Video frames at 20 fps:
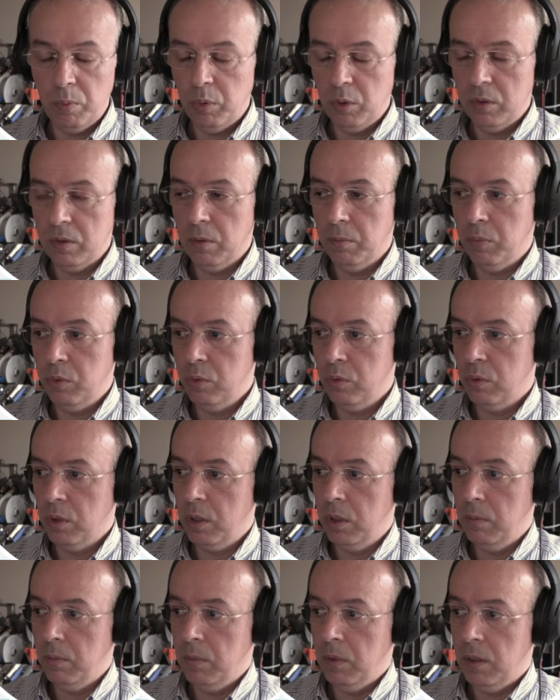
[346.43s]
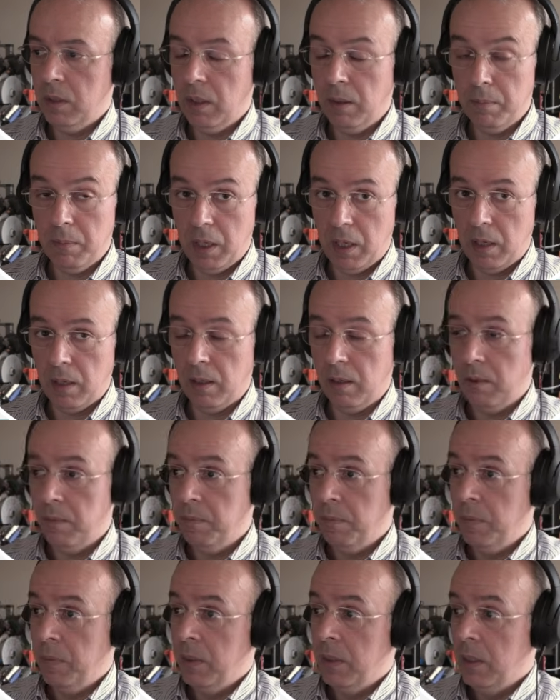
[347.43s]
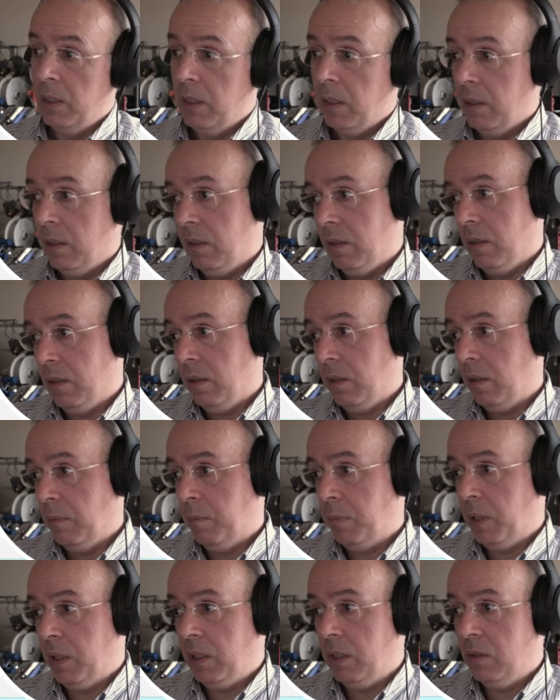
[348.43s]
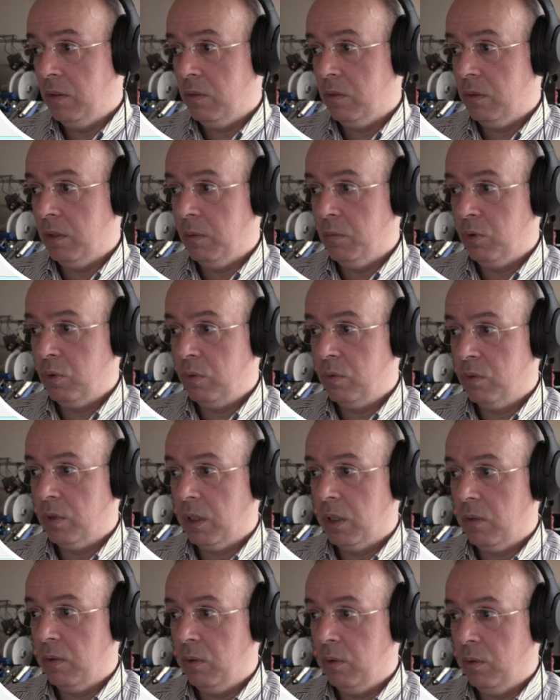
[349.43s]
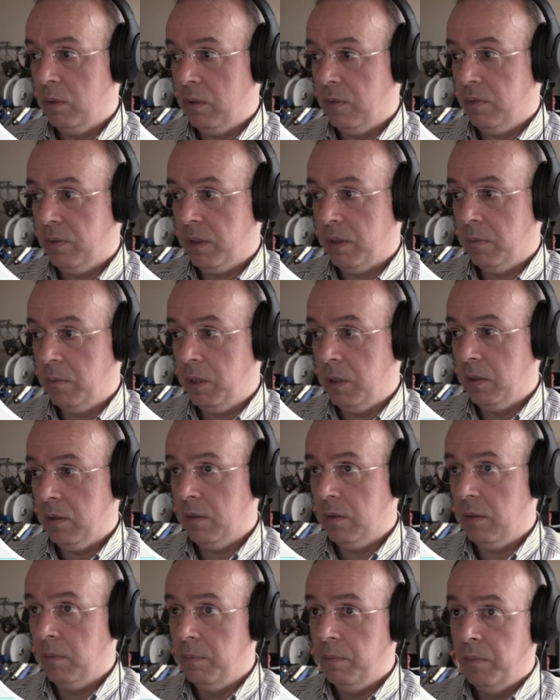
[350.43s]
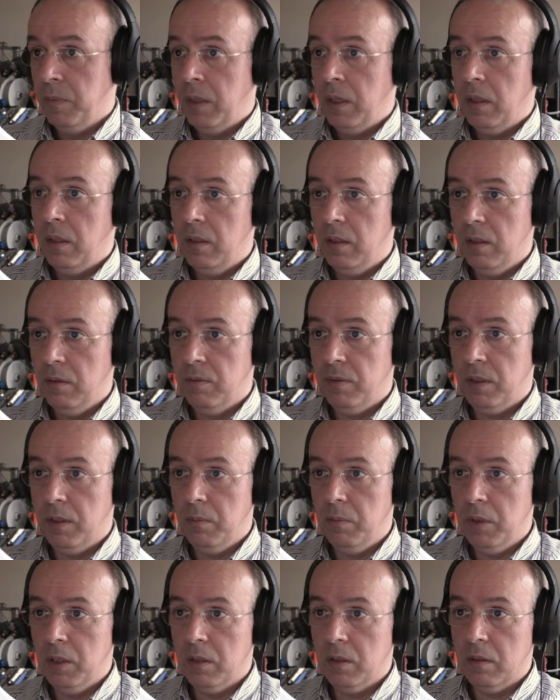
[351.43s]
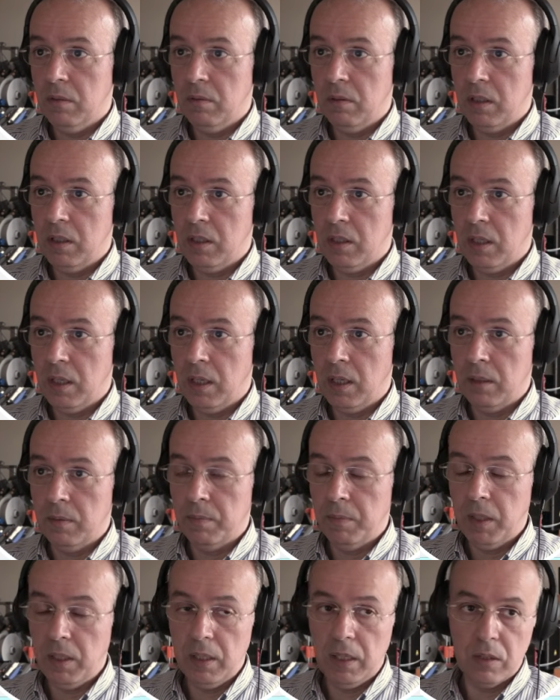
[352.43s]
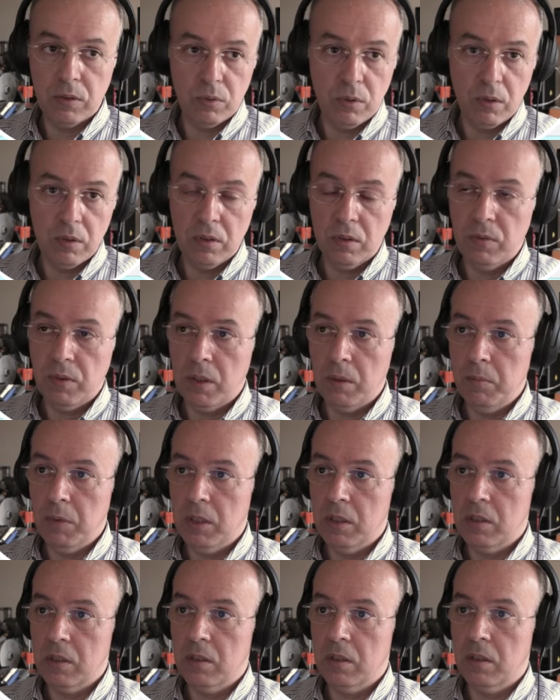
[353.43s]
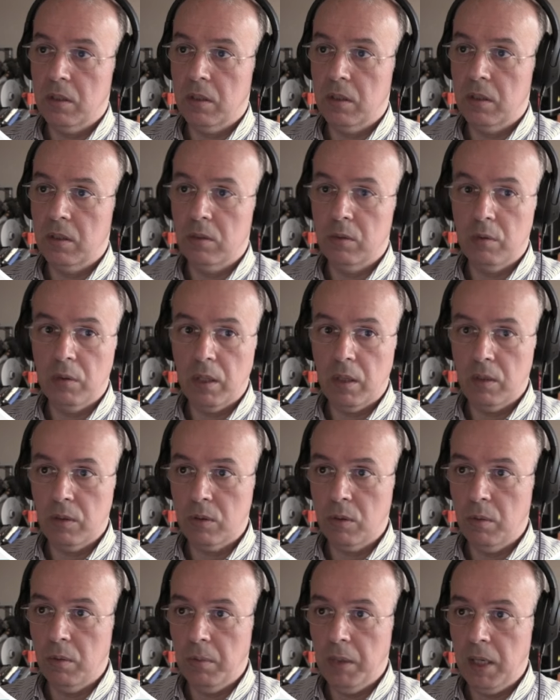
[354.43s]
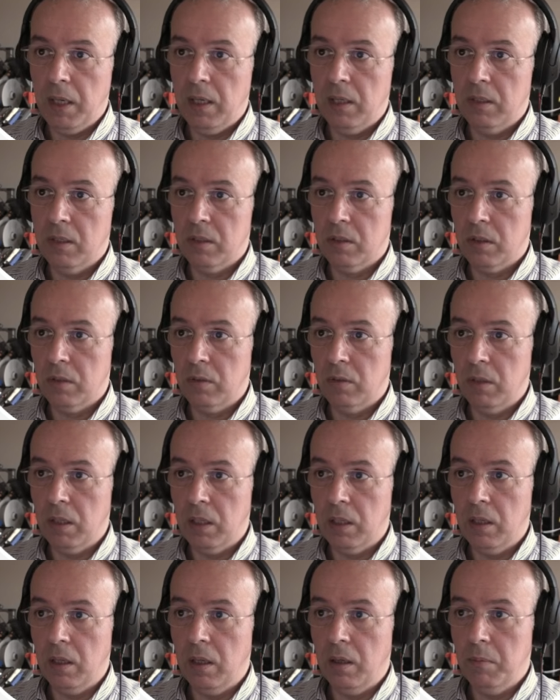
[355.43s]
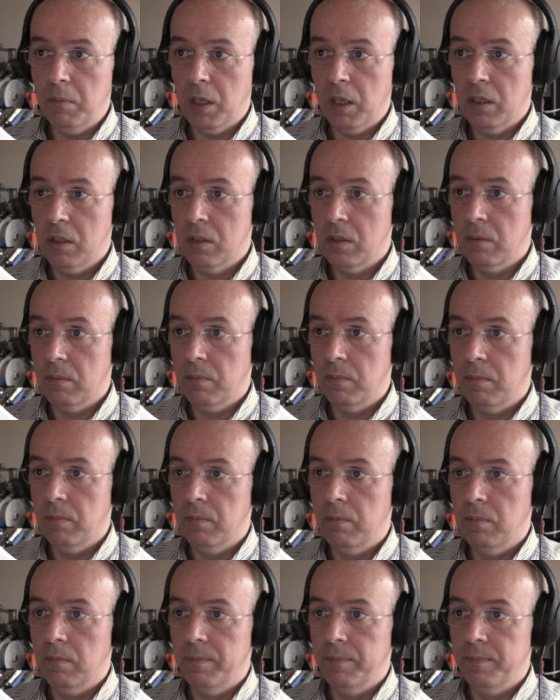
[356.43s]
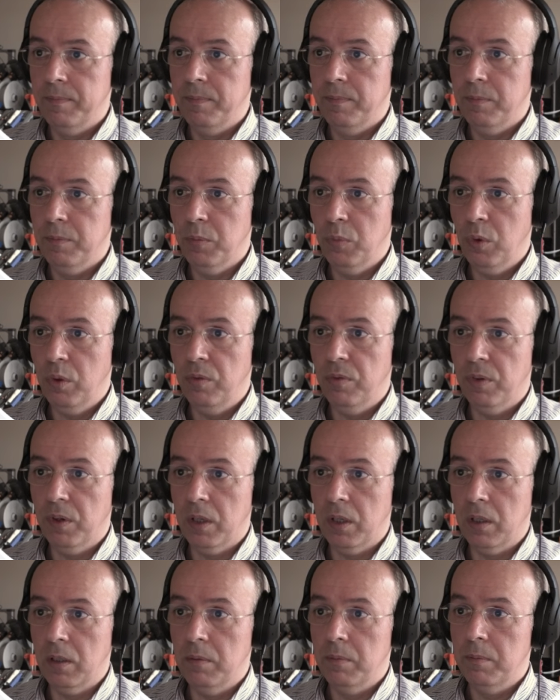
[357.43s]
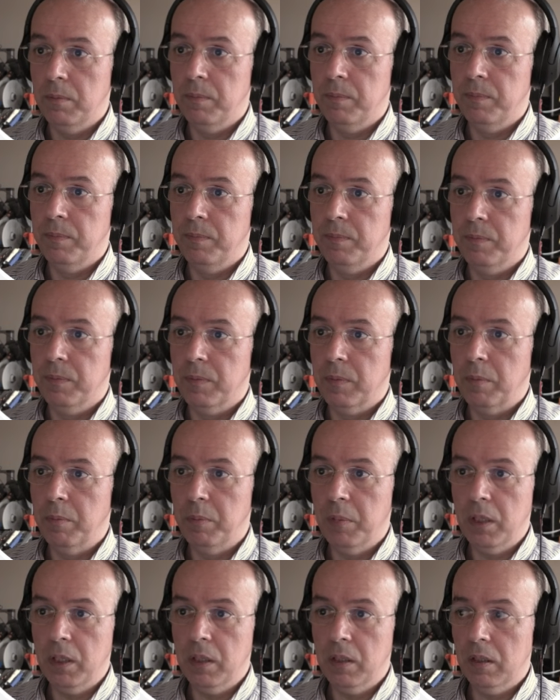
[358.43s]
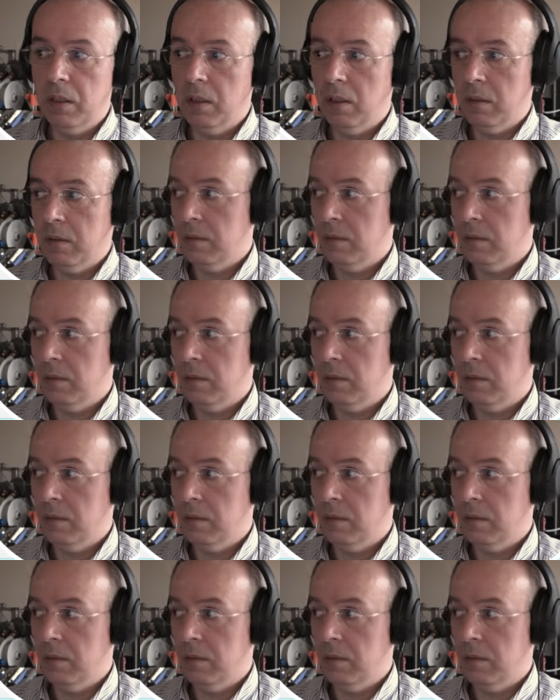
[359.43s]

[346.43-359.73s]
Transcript: The measurement is 101.7 millimeters, which can be rounded to 102 millimeters, roughly what we expected. Keep in mind that when refining the mesh, the